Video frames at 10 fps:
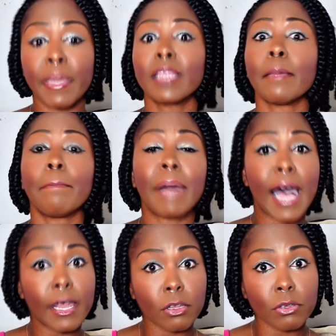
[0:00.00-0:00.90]
But the
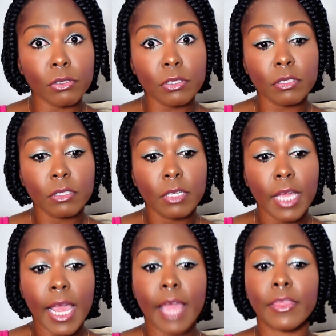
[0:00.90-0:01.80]
bottles
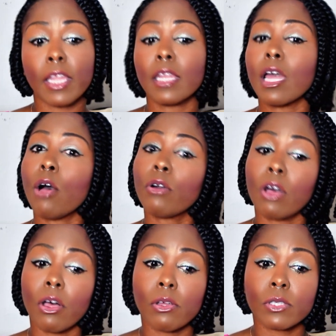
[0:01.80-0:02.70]
and the
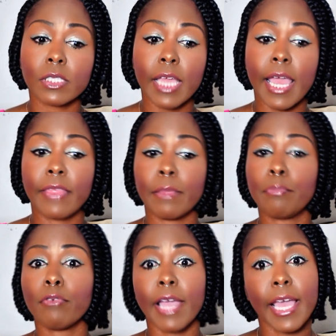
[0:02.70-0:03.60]
logos and the
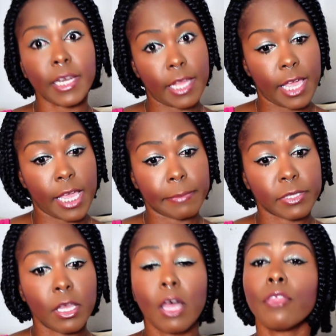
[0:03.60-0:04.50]
brand
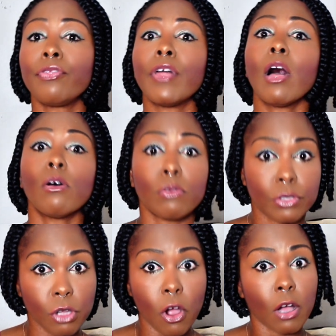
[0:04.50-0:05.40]
names,
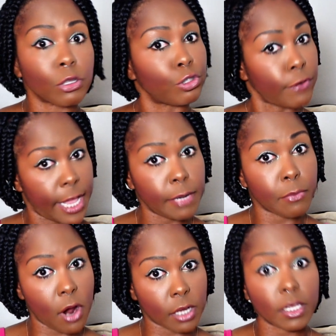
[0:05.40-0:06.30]
those are all
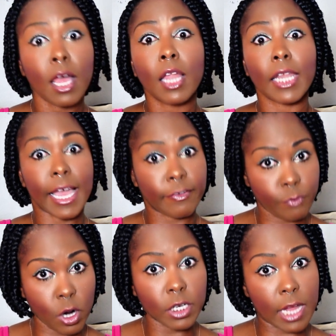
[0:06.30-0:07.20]
trademarked, like
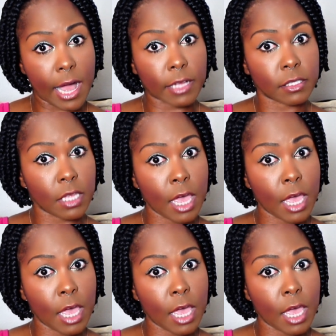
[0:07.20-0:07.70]
Fort Knox.